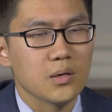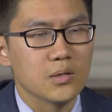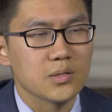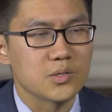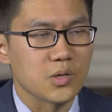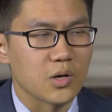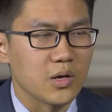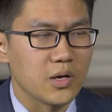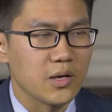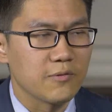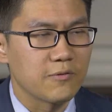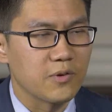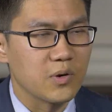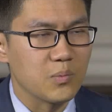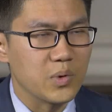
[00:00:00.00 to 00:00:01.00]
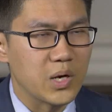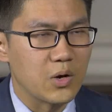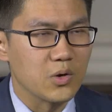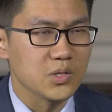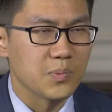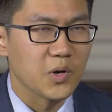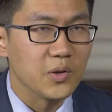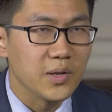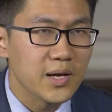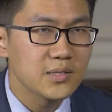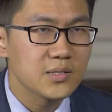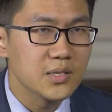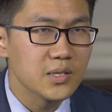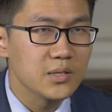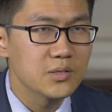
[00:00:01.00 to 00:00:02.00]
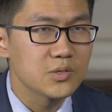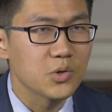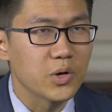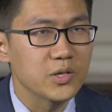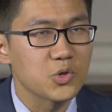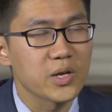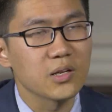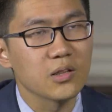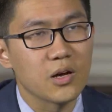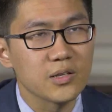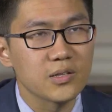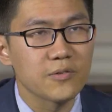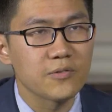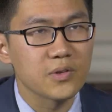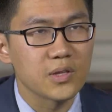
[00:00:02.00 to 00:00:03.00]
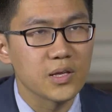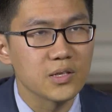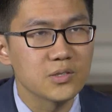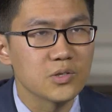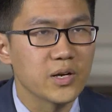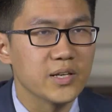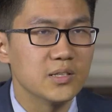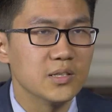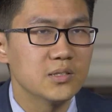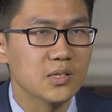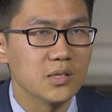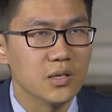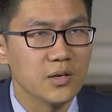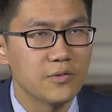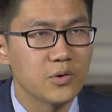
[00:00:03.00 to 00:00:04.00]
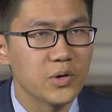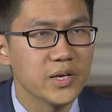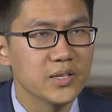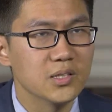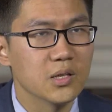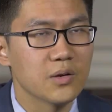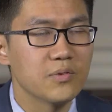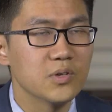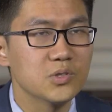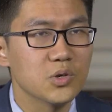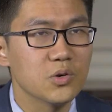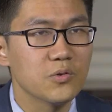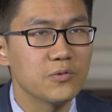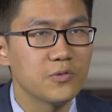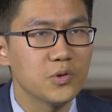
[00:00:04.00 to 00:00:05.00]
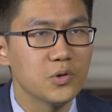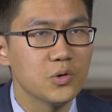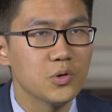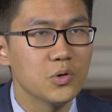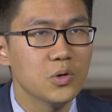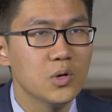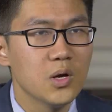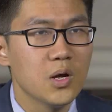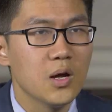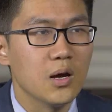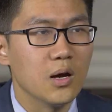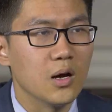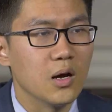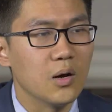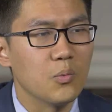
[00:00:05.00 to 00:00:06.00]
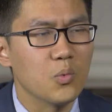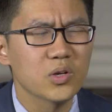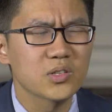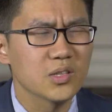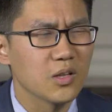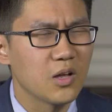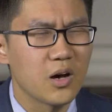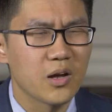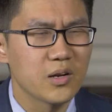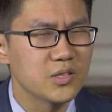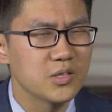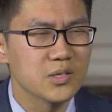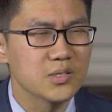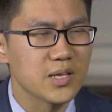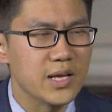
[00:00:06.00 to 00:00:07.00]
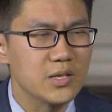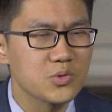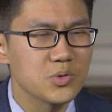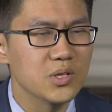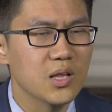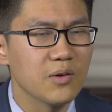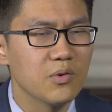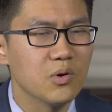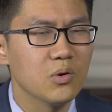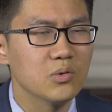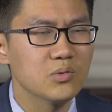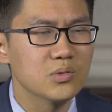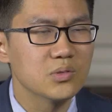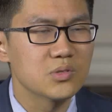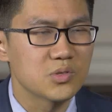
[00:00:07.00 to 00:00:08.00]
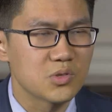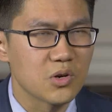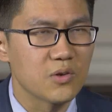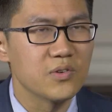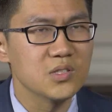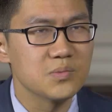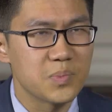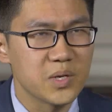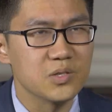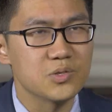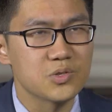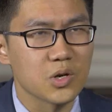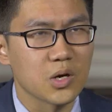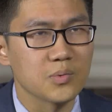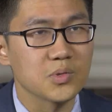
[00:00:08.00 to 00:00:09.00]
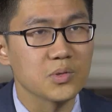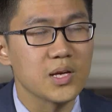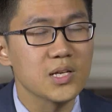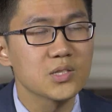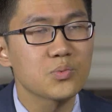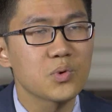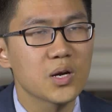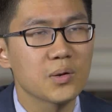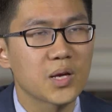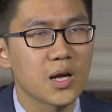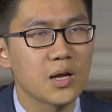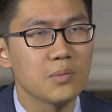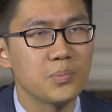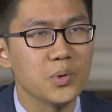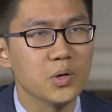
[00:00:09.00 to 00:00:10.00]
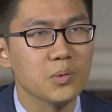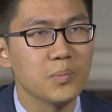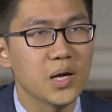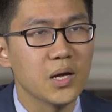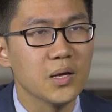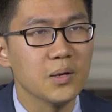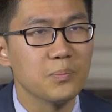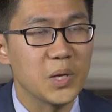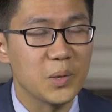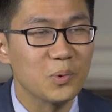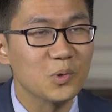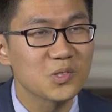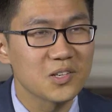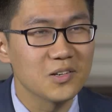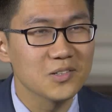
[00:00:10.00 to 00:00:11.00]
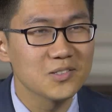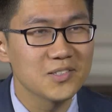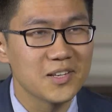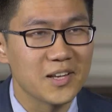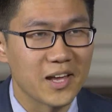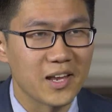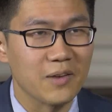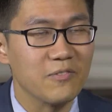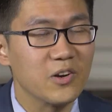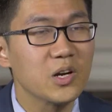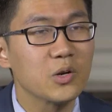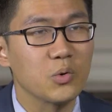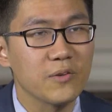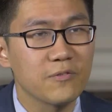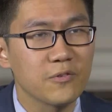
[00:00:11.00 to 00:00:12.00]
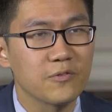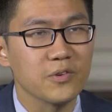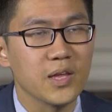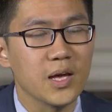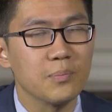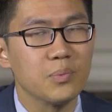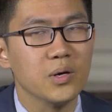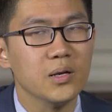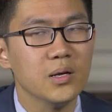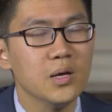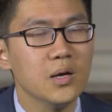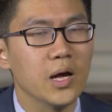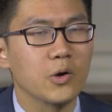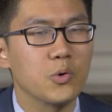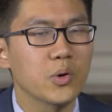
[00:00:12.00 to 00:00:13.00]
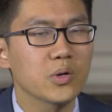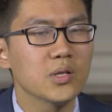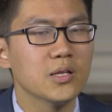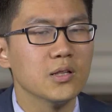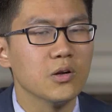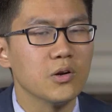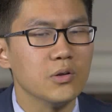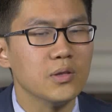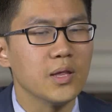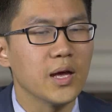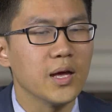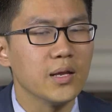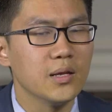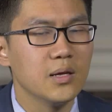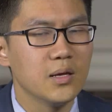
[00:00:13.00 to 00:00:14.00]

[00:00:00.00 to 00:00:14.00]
starting from when I was about 19. So I tried a lot of different things. I did delivered tofu, worked a lot of just entry-level service-based jobs. So that's where I kind of build my people skills, and I'm very grateful for that. But I quickly learned that